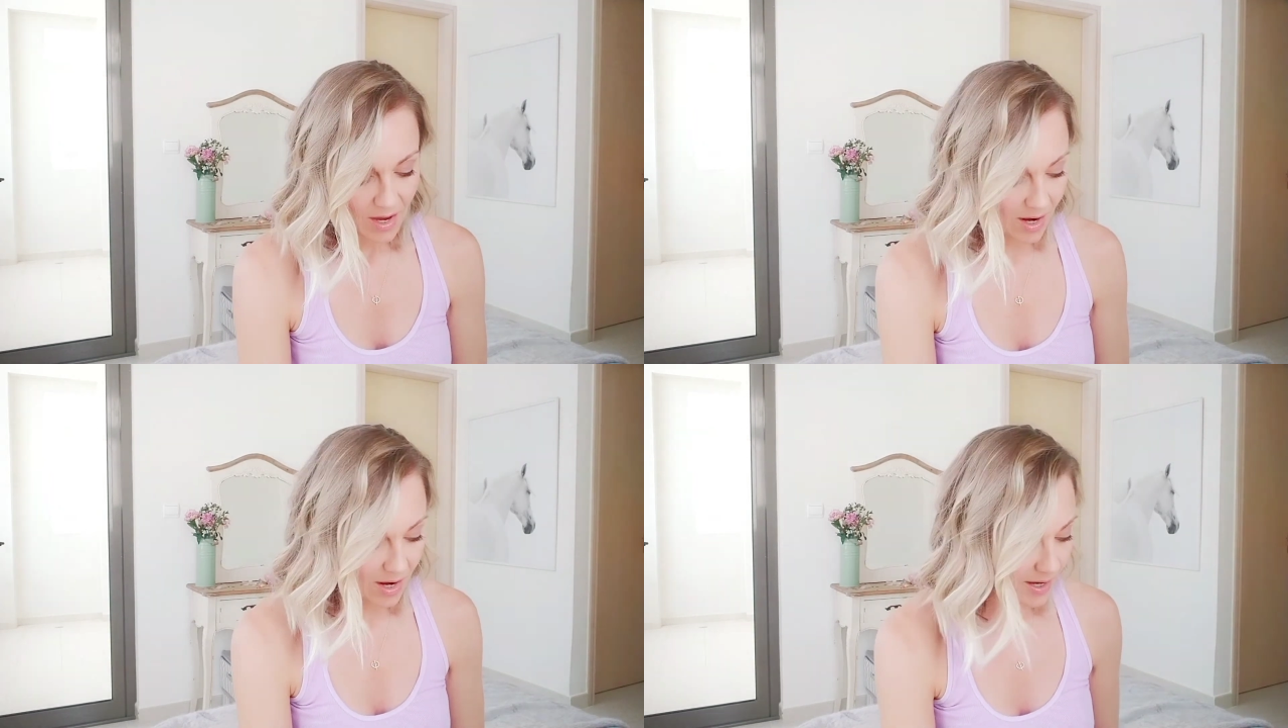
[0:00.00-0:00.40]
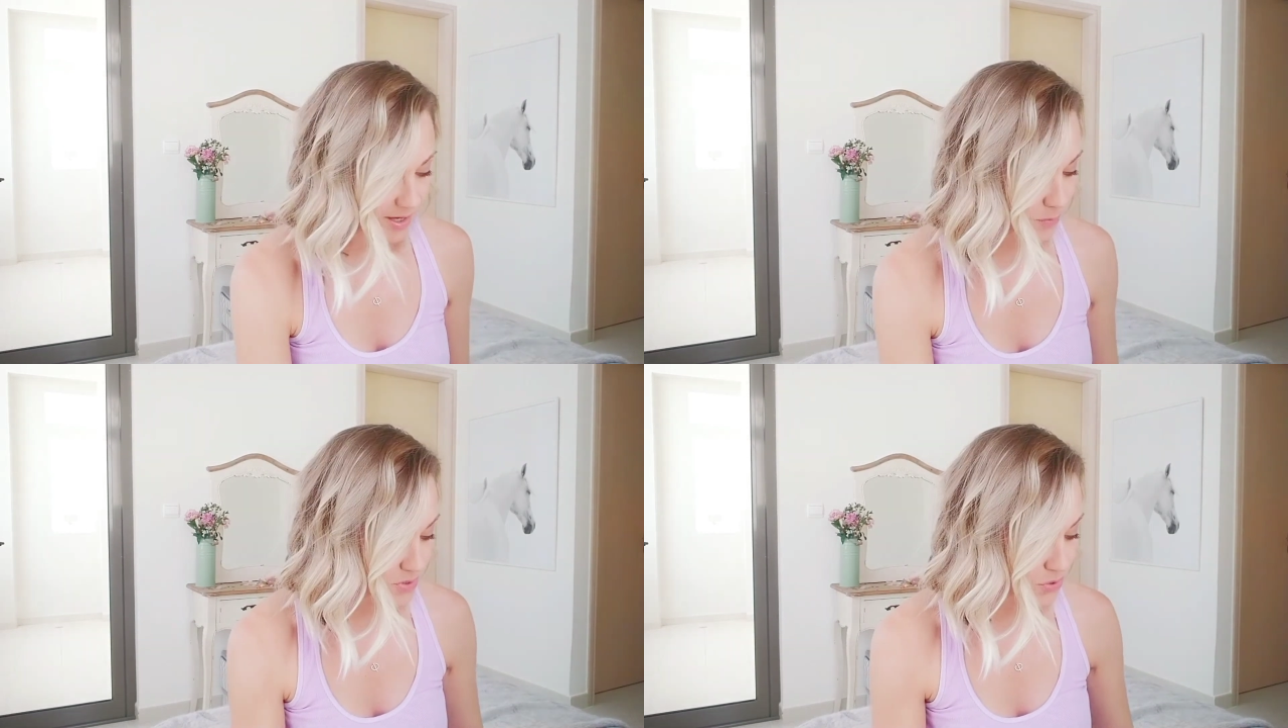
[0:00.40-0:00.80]
I
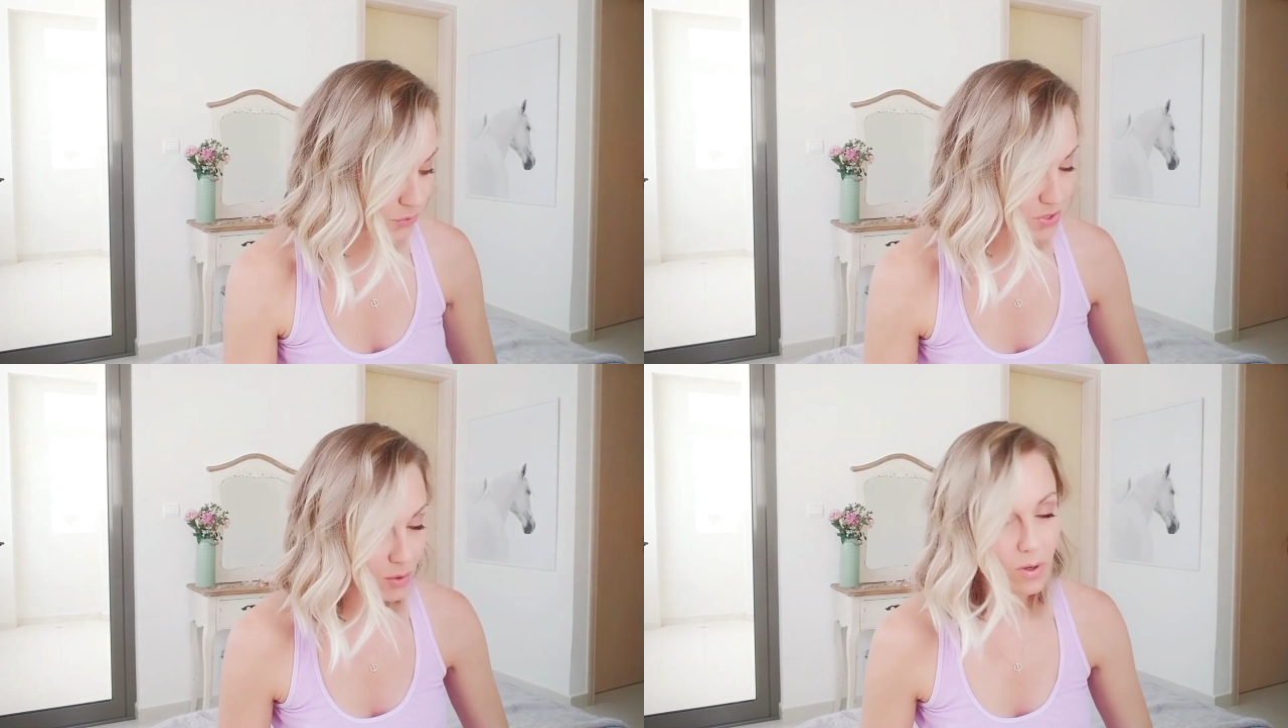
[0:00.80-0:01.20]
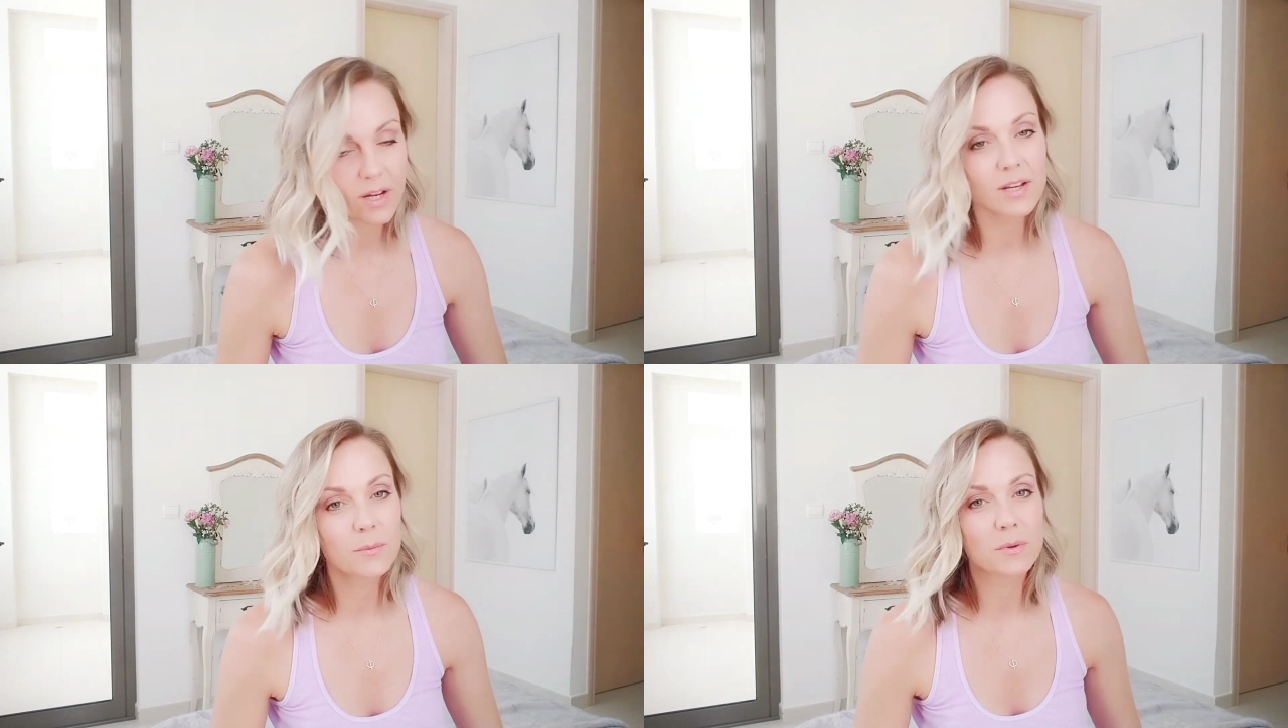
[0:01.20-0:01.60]
was also
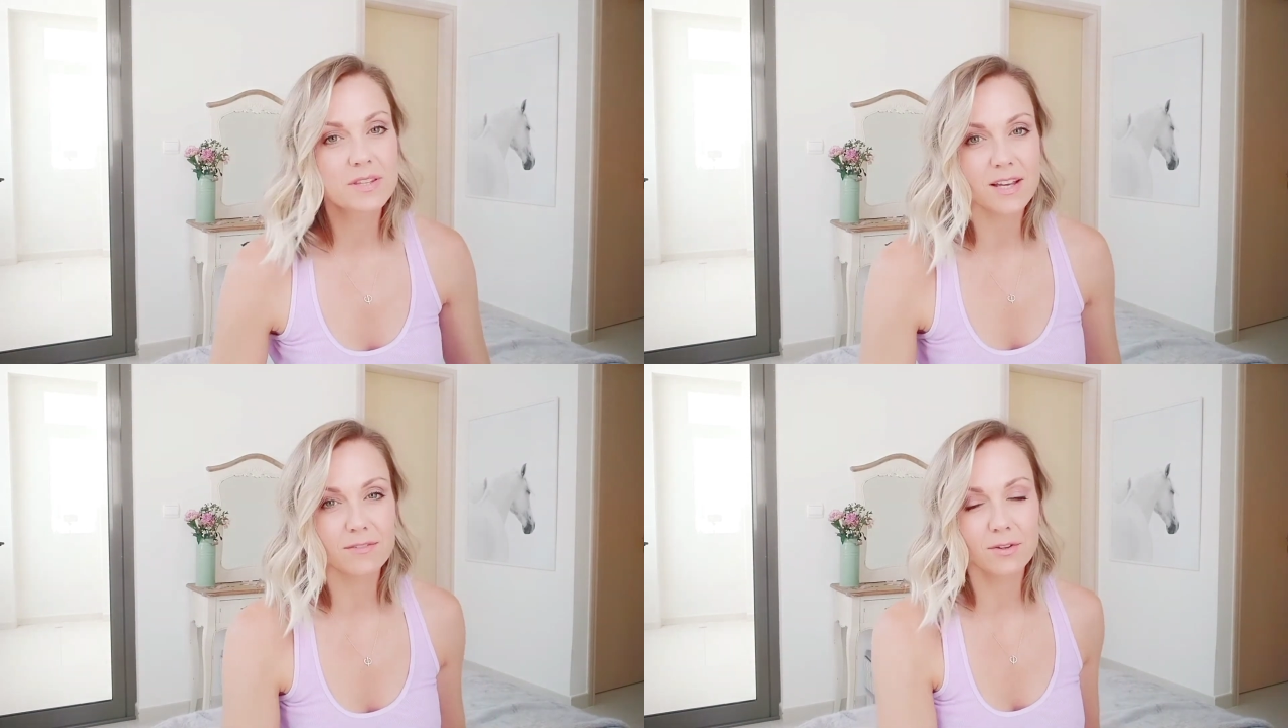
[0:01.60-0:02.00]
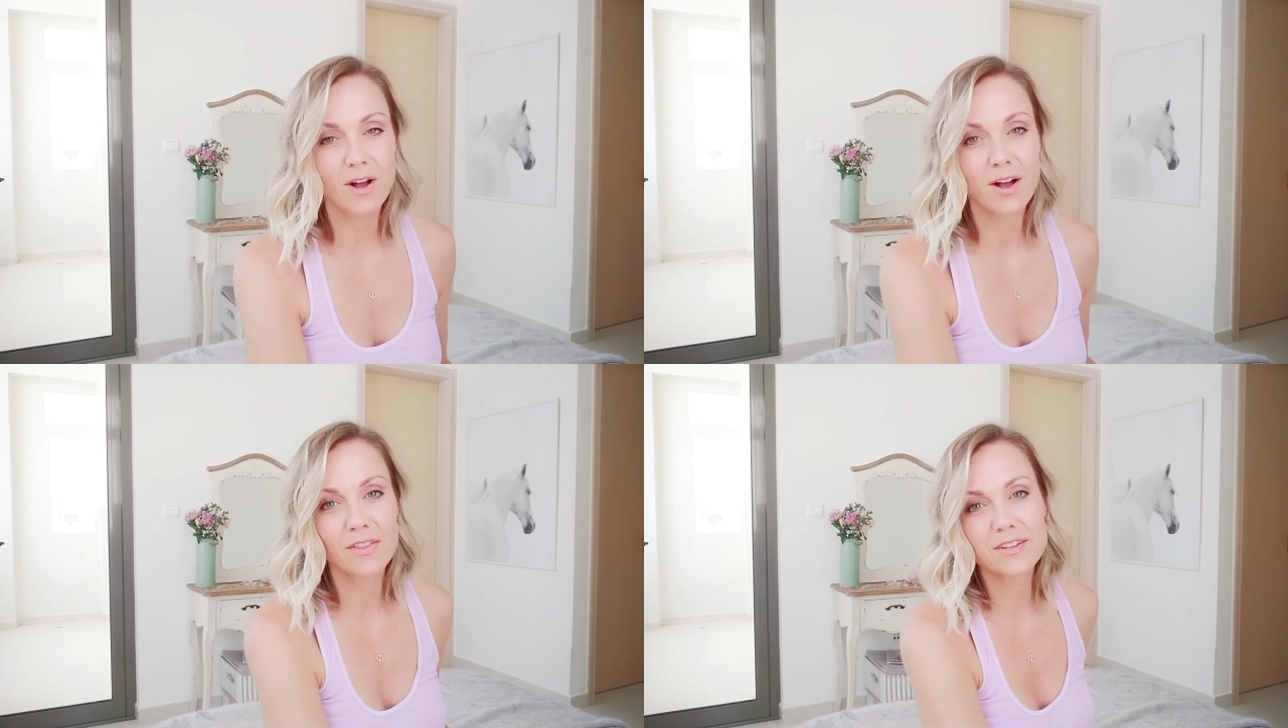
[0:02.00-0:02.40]
working with several
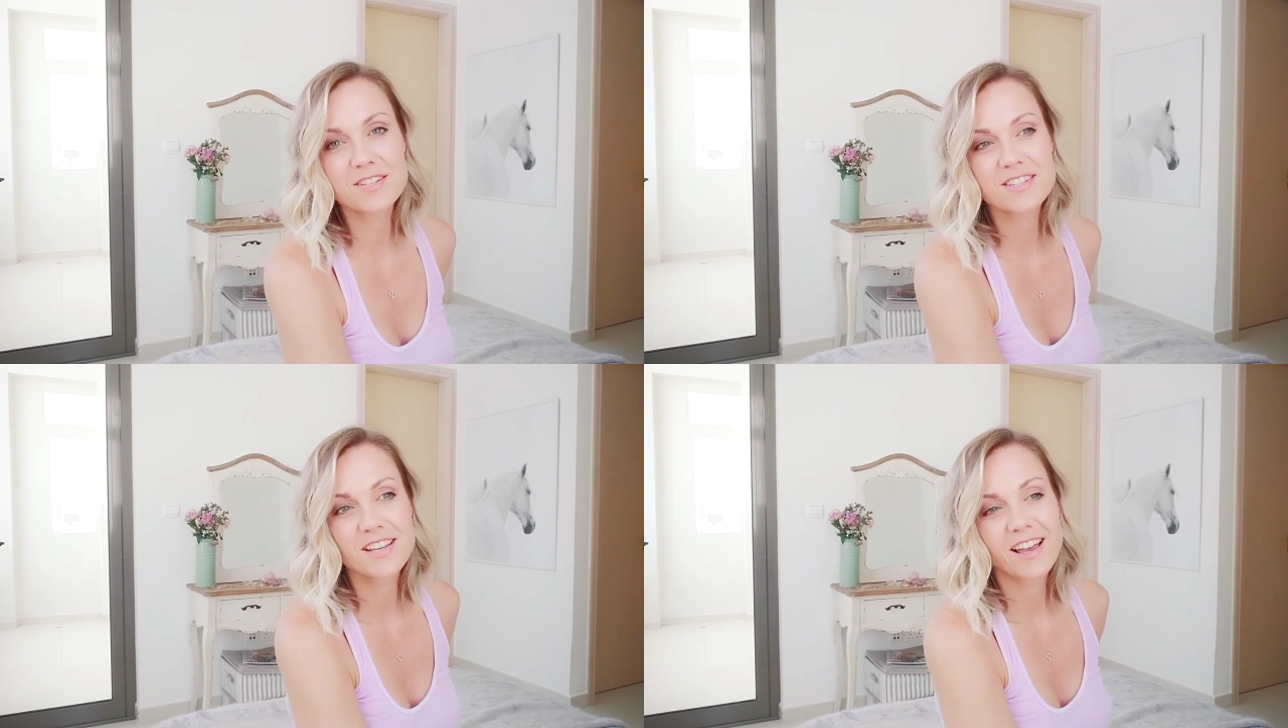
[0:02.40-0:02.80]
others,